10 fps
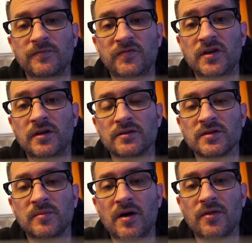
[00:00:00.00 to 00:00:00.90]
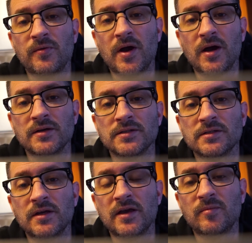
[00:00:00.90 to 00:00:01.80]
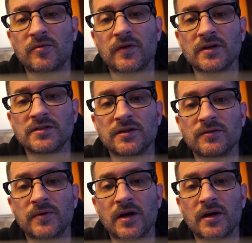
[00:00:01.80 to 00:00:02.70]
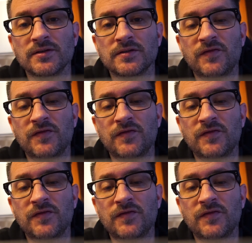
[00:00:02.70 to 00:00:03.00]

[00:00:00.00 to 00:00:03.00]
Veganism on the rise. Animal rights on the rise.